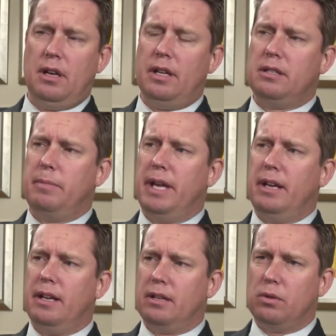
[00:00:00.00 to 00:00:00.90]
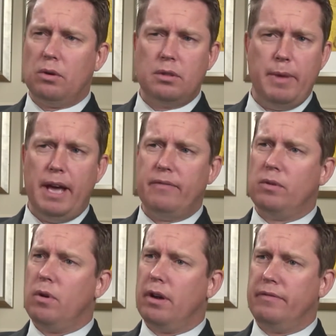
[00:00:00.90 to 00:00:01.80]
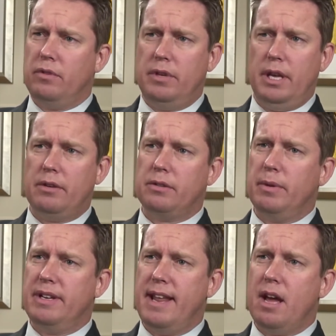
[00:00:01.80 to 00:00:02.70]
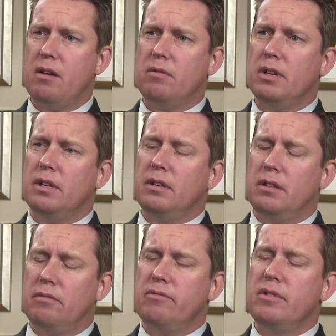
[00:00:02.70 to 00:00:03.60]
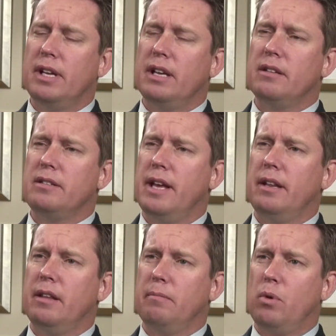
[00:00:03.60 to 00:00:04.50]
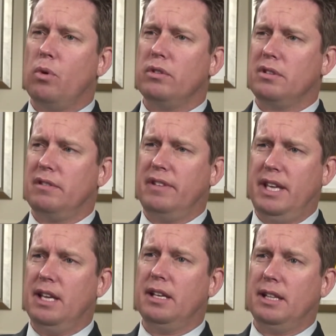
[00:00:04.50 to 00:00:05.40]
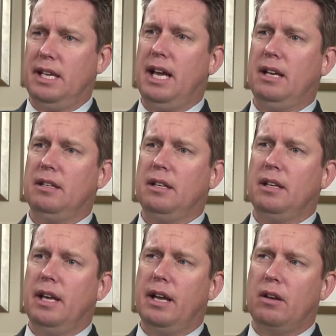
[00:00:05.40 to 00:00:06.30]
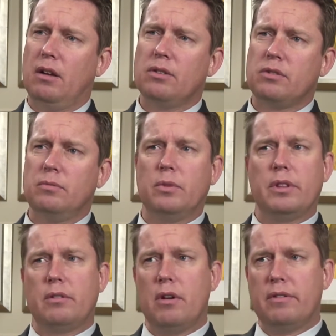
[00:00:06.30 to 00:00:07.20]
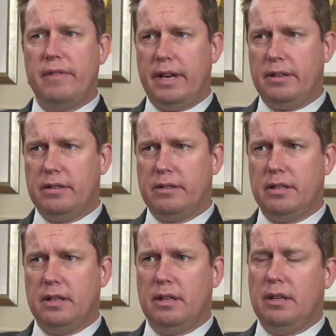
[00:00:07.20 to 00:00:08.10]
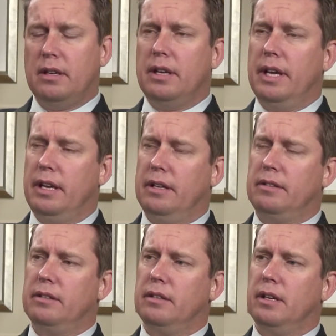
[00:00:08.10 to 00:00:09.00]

It's been talked about for quite a few years, but now they're really understanding the importance of healing the gut. And colostrum, with the growth factors in it,